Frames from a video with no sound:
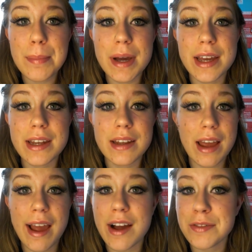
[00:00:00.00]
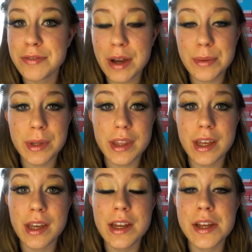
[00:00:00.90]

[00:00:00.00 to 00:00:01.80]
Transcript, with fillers: but have fun with it.